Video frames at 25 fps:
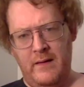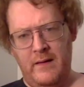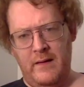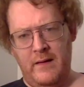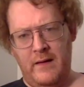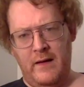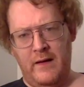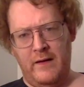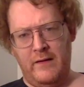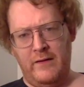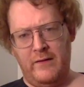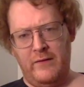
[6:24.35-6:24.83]

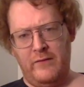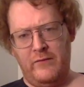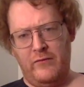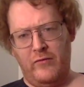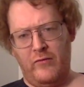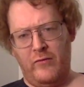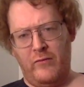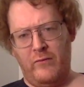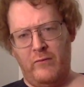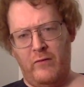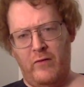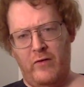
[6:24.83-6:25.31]
And
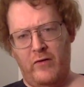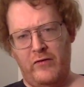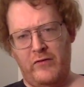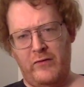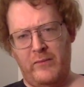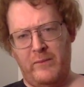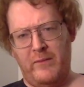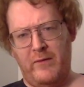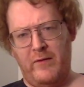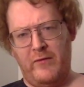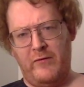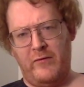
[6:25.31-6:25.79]
Walter
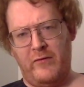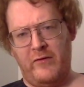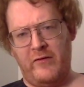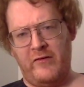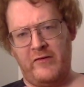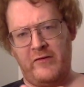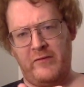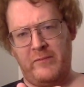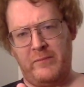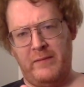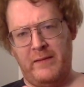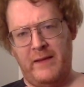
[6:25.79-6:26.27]
Murch will
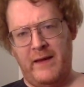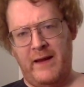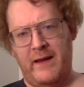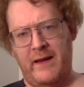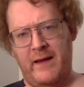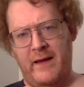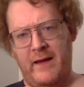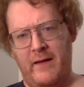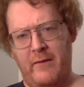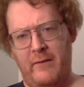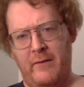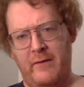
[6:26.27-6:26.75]
explain
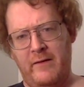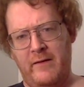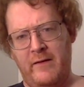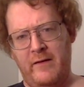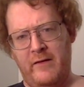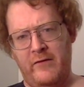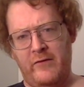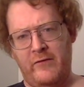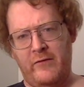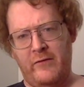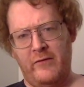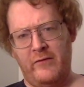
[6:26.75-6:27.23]
how he did
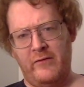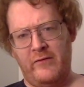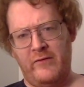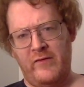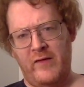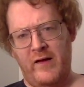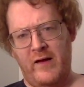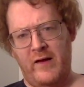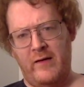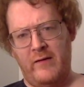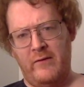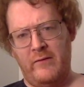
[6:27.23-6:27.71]
a certain
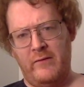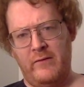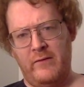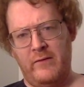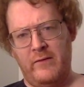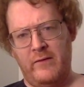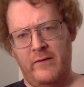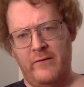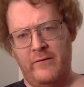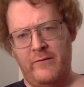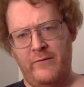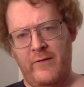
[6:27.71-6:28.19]
sound
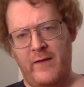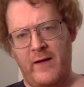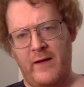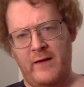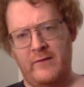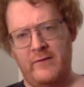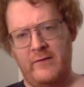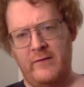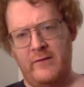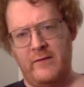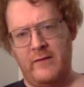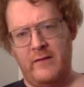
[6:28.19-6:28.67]

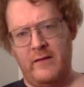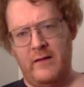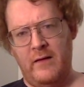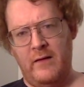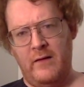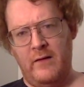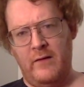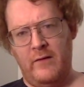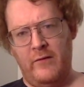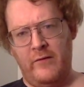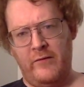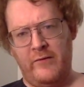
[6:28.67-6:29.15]
effect
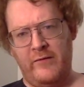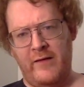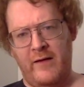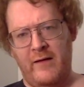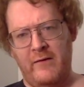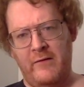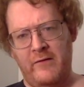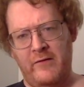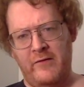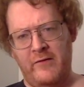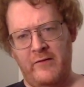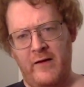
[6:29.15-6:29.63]
or
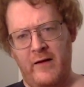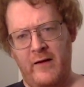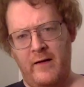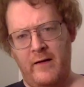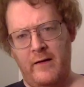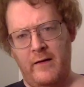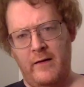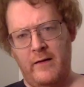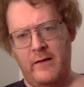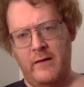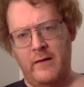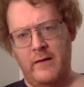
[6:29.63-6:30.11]
sound
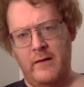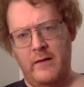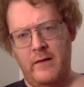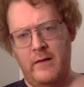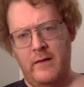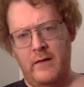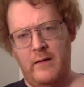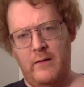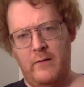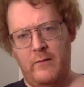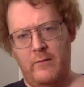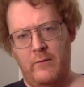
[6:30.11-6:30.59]
design
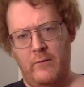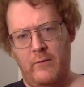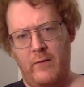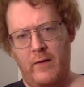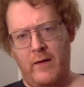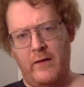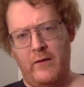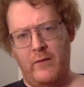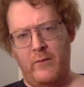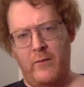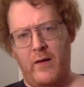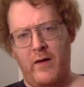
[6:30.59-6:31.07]

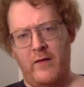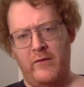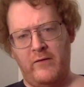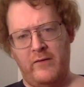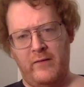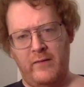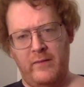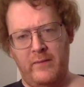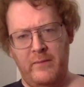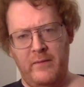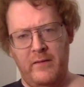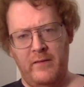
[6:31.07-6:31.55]
while you're
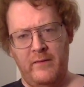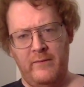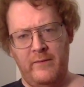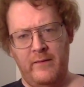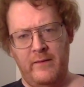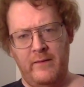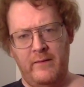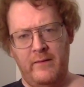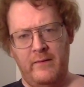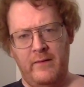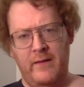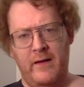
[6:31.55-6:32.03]
watching the
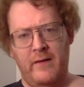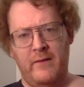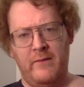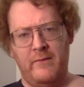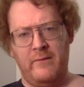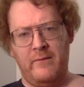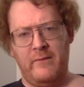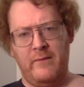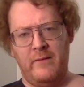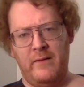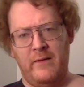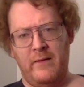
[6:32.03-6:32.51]
movie. Now,
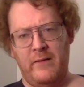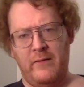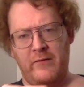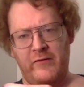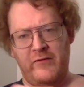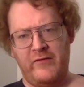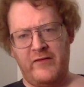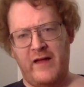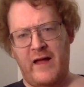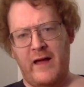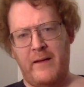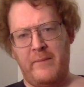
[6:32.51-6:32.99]
it'll
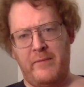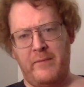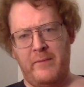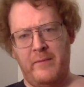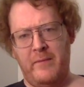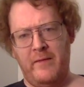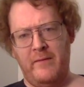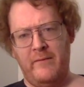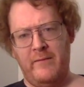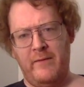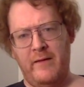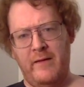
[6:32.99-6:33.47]
stop the
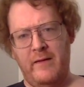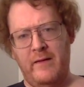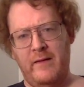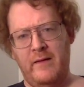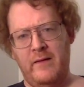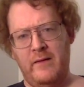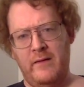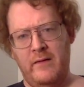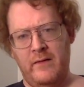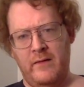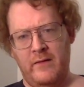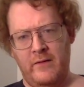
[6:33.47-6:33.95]
movie,
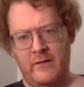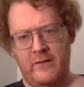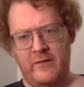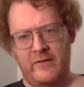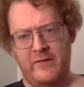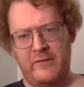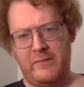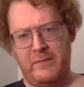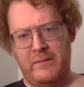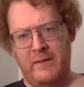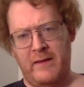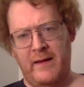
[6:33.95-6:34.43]
he'll
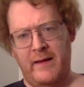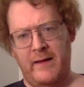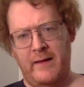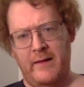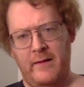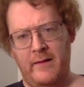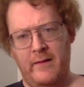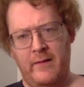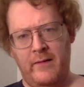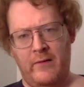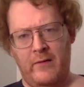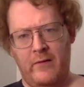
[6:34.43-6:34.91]

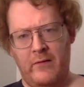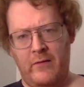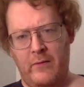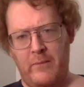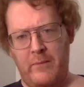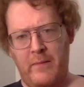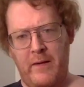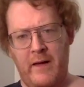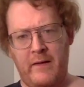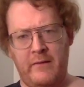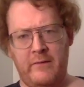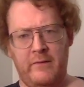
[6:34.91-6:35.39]
explain, and they'll go
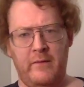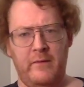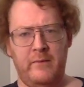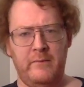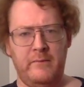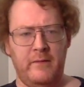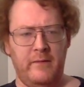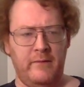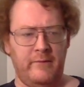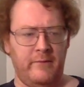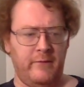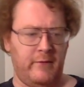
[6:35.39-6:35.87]
back to the
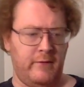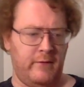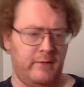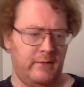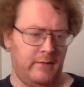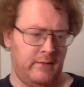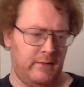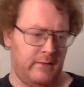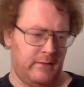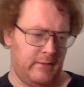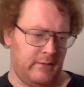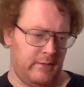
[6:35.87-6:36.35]
movie.
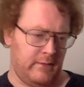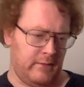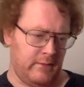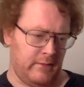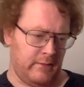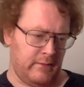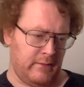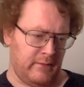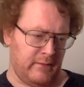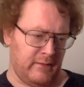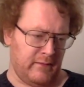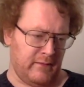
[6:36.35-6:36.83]

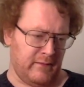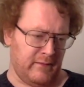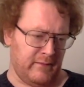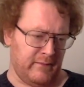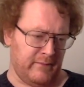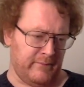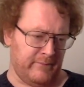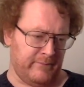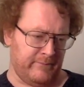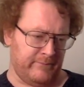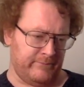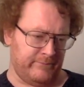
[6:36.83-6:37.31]

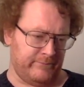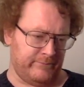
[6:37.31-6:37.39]
Um,